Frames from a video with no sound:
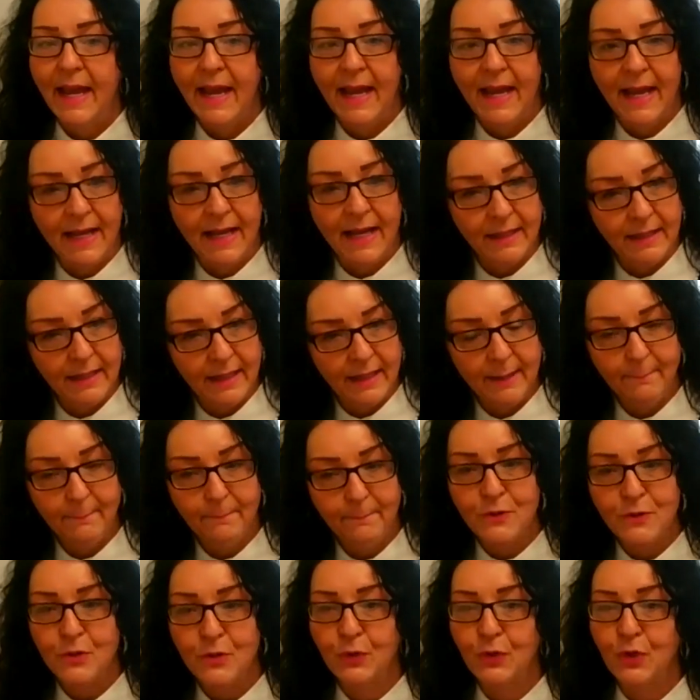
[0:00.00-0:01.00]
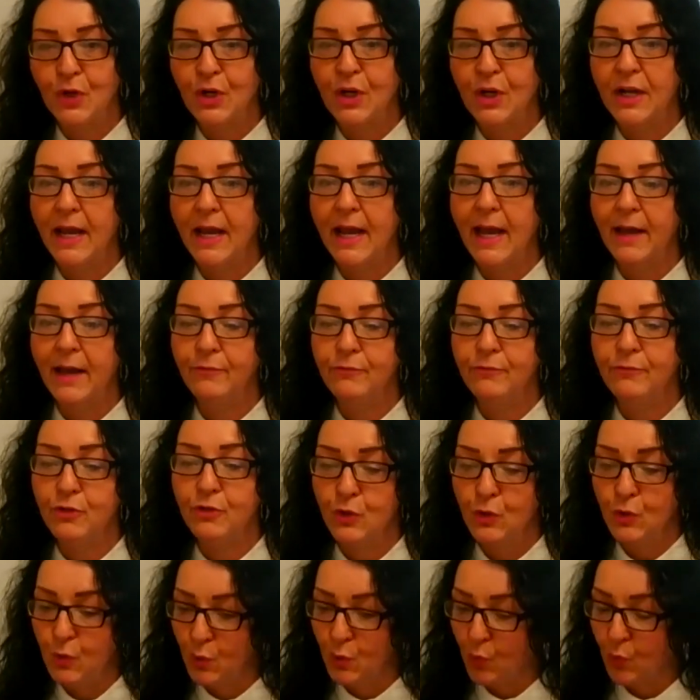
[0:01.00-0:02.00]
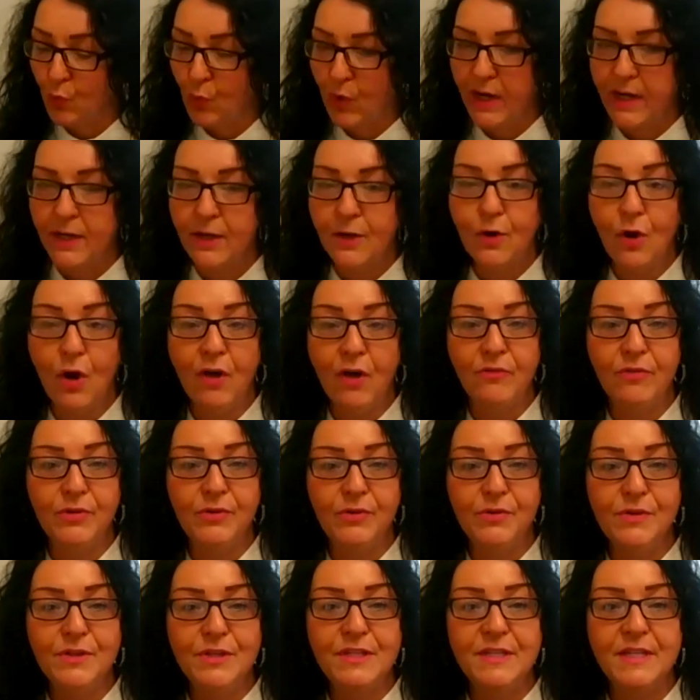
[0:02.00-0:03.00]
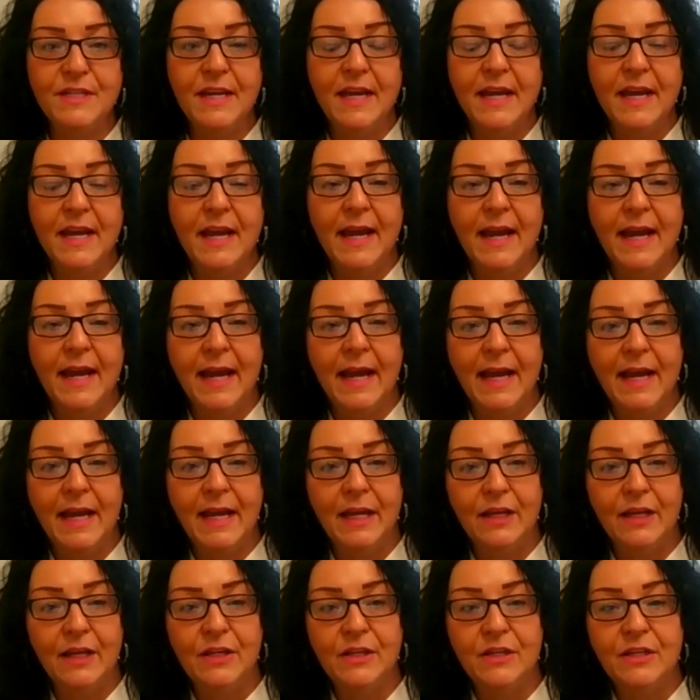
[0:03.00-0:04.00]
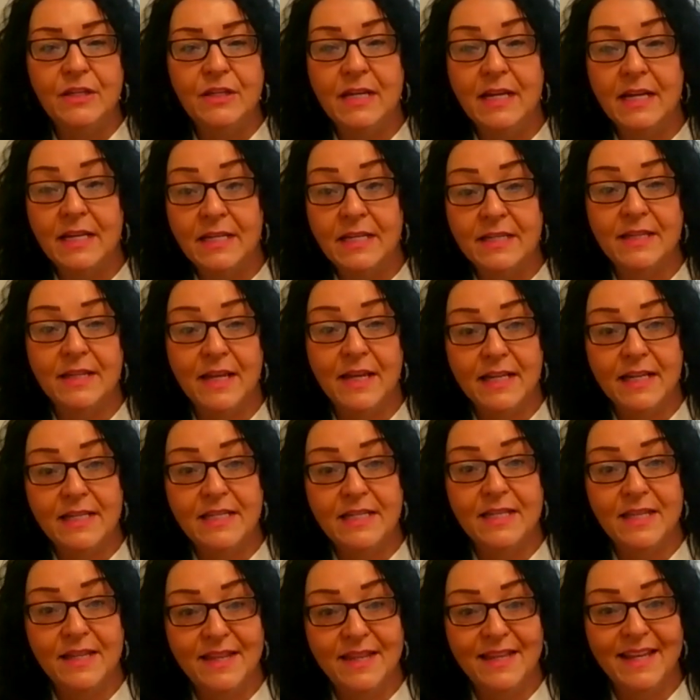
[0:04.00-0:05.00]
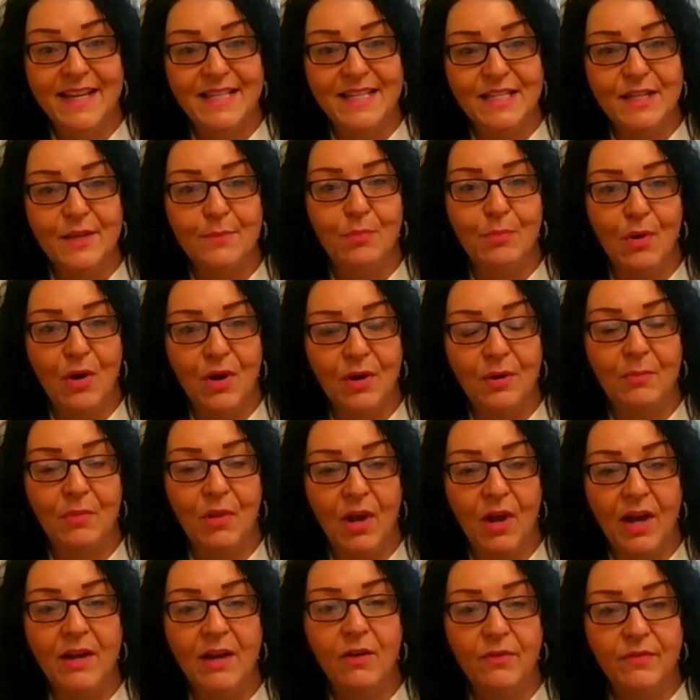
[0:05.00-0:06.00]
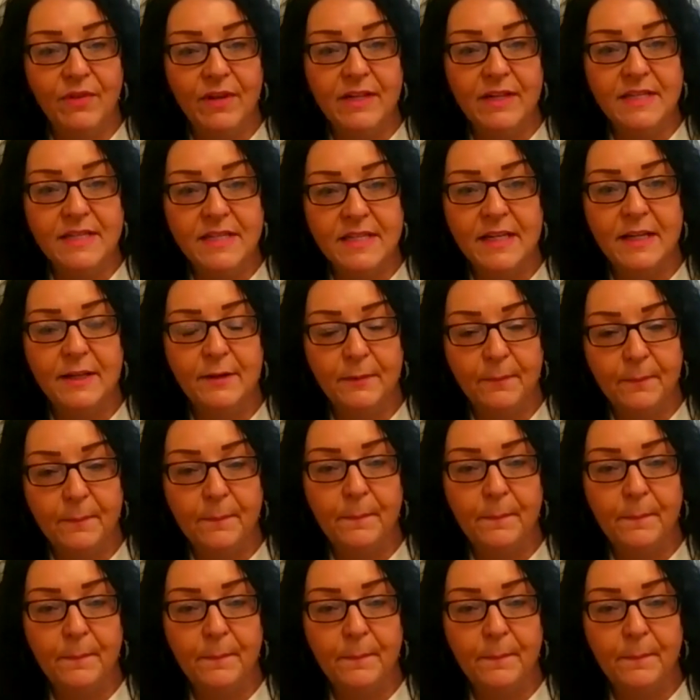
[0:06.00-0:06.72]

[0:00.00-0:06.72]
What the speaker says: And yeah, so you're going to have to write novels And yes, that's the bottom line of it, isn't it?